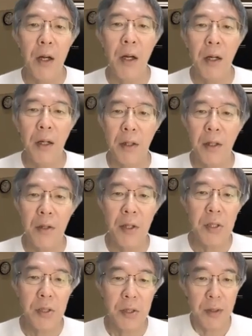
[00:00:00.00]
uh, in
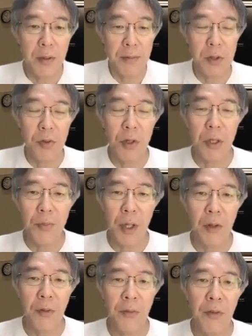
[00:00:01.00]
this treatment
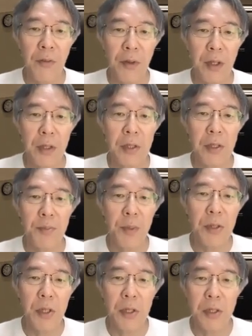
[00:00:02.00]
of infinite spin
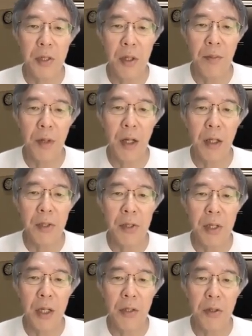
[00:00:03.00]
system, a
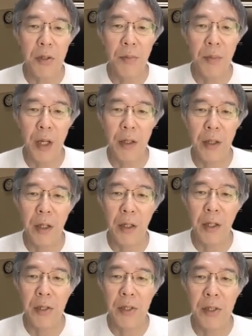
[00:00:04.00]
state omega
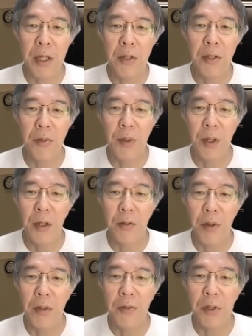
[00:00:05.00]
is said to be a
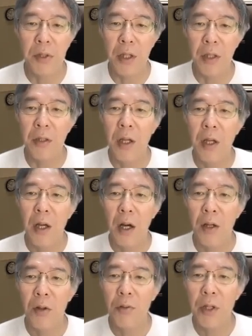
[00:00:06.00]
ground state.
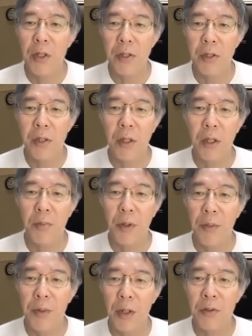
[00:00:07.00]
I always
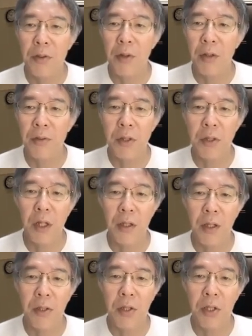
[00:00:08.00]
abbreviate ground state
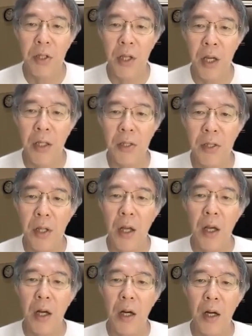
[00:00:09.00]
as GS,
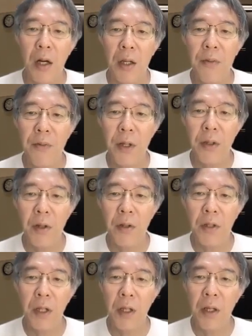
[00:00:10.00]
uh, if and
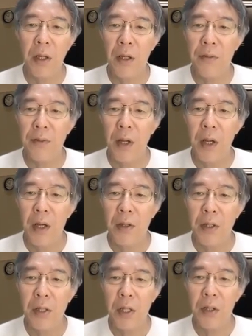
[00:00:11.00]
only if
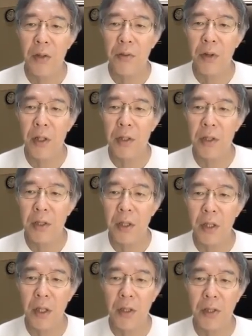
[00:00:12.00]
this
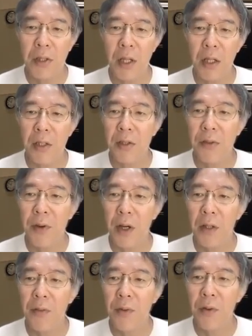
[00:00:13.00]
inequality is
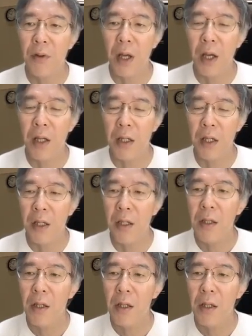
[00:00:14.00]
satisfied for any